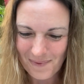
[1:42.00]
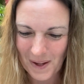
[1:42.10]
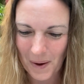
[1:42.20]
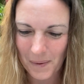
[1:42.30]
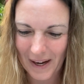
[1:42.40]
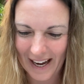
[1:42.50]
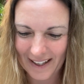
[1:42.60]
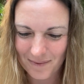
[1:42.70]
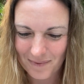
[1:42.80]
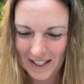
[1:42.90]
Okay.
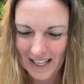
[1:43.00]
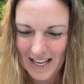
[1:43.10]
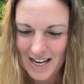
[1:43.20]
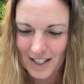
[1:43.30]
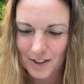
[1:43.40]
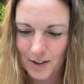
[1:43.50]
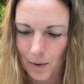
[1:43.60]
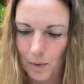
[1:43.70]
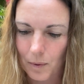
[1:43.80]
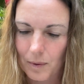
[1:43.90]

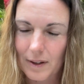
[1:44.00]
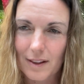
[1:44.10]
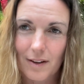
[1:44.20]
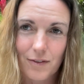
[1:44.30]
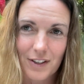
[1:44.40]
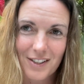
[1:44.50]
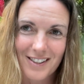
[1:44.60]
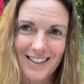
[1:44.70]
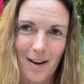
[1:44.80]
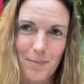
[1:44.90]
So the first
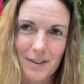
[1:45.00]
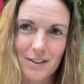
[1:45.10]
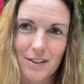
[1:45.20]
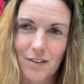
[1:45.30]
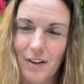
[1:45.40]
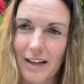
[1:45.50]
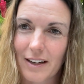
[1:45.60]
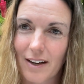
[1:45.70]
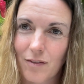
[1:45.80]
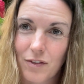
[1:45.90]
step is to find a
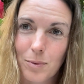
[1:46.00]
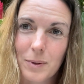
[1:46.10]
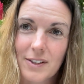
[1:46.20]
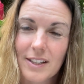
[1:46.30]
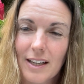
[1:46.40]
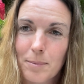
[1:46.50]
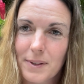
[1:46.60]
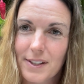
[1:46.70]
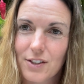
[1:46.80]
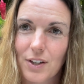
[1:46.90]
comfortable seated
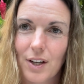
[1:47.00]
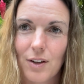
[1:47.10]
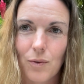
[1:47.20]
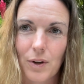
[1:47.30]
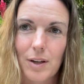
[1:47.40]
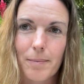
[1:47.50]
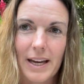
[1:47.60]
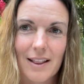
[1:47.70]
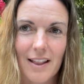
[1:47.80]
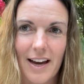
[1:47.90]
position, or you
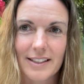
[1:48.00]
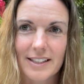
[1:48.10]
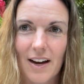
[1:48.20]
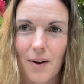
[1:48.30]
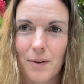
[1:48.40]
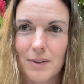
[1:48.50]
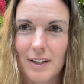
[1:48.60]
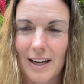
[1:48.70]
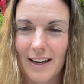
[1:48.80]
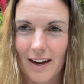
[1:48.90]
might lie down
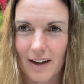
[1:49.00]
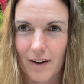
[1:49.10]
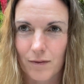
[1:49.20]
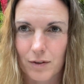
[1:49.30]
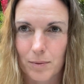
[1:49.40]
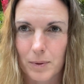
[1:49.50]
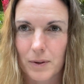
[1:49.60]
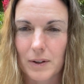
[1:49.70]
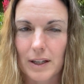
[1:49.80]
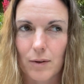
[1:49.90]
and get
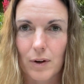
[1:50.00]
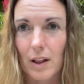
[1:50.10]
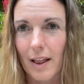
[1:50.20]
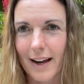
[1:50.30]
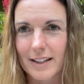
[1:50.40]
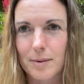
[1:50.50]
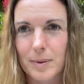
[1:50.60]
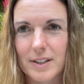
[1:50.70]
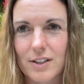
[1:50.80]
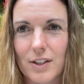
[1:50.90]
comfortable in a reclined
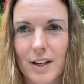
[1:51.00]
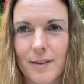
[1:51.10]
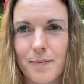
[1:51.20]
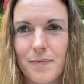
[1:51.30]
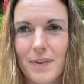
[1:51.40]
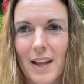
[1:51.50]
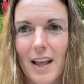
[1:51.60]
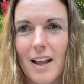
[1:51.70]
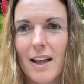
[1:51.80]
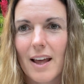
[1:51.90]
position.
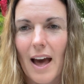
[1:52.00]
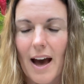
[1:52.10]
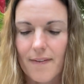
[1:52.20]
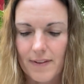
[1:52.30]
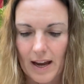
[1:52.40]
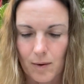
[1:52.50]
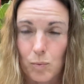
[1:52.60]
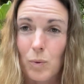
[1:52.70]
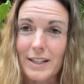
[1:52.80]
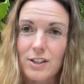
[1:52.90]
And
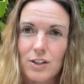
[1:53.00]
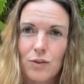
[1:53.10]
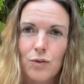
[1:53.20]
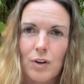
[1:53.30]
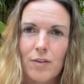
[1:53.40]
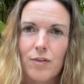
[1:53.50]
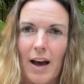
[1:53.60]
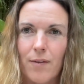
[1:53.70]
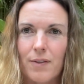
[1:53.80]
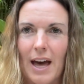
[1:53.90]
then once you've
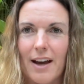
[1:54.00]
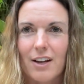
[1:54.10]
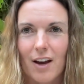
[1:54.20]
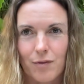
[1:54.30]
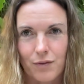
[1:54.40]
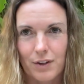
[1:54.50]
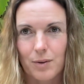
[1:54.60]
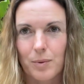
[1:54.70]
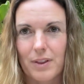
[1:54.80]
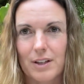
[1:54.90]
found that
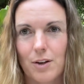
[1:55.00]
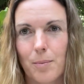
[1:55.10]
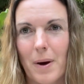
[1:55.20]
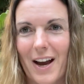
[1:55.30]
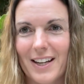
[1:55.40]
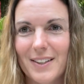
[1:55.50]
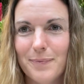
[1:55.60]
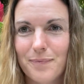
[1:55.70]
comfort within your body,